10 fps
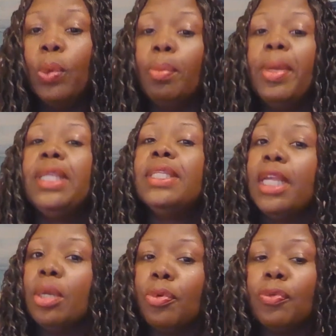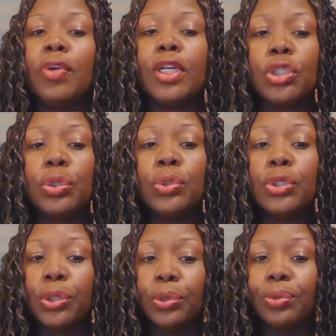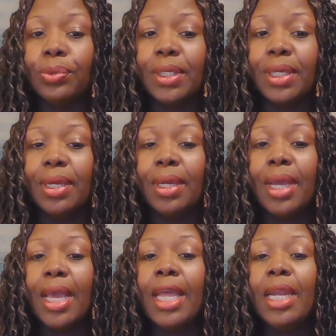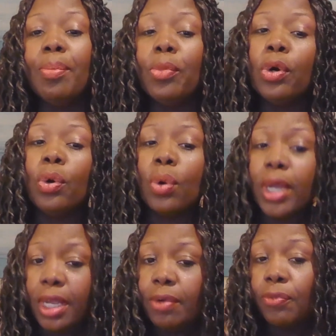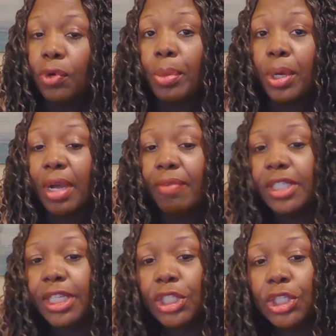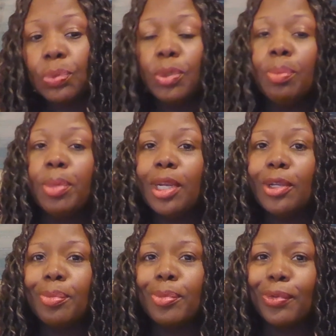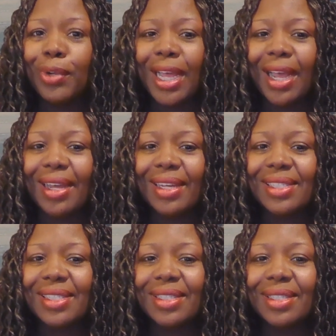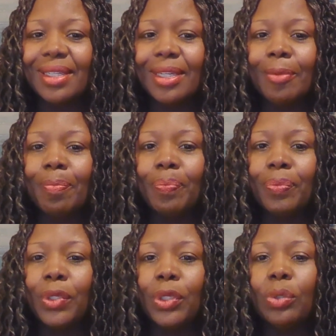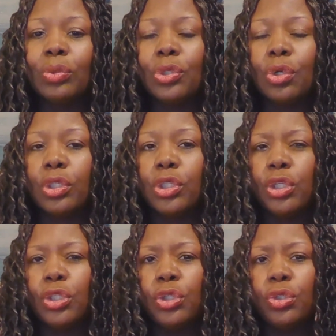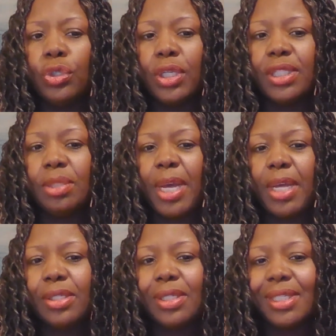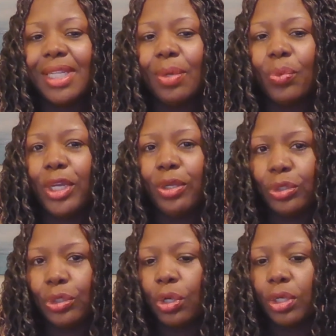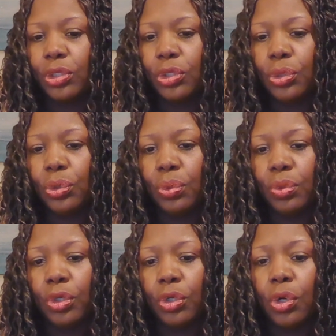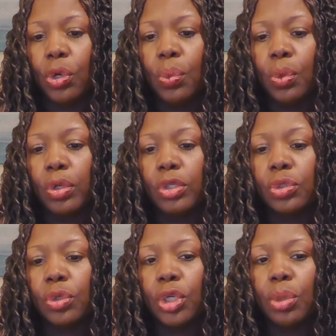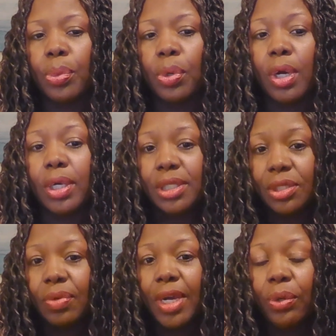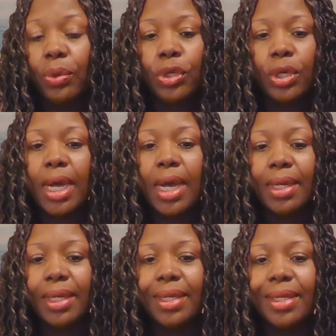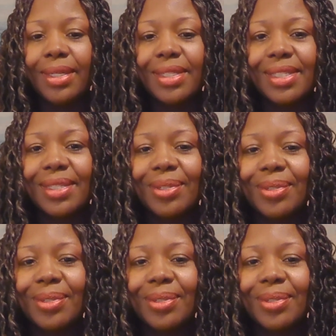would maintain a professional tone, and in more informal conversations, we'd be a little more relaxed. You don't talk to your children and spouse the same way you talk to your coworkers or your boss, right? Or your colleagues.